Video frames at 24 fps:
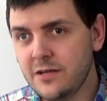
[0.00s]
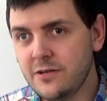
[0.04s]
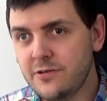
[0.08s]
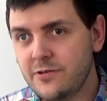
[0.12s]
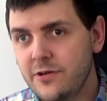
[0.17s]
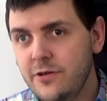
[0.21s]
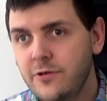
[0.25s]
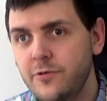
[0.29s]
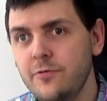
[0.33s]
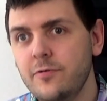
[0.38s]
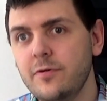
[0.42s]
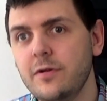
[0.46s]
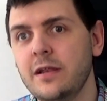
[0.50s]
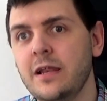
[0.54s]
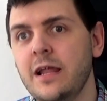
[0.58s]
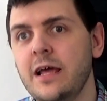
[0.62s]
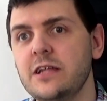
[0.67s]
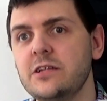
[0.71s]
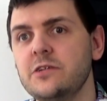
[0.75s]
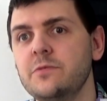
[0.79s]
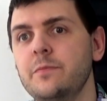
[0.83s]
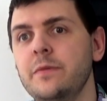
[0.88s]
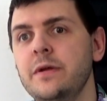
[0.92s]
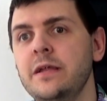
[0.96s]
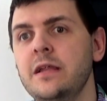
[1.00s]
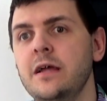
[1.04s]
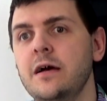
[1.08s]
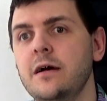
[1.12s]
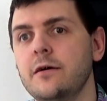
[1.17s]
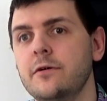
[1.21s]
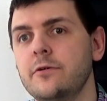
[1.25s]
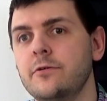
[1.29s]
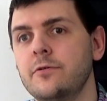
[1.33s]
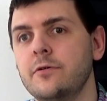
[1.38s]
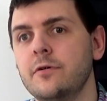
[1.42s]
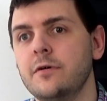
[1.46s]
Do let me
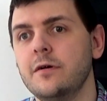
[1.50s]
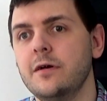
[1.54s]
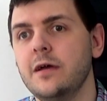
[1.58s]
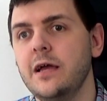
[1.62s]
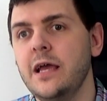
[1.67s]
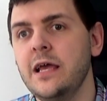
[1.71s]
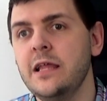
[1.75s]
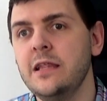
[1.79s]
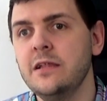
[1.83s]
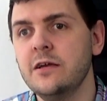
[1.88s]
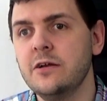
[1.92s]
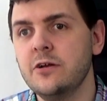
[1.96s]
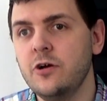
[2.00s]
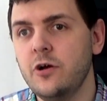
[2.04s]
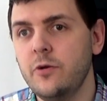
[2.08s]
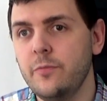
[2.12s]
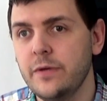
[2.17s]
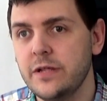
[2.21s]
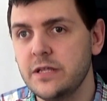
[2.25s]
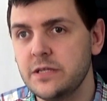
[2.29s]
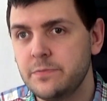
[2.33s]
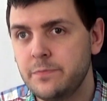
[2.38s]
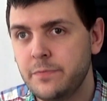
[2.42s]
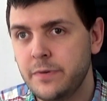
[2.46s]
know in the comments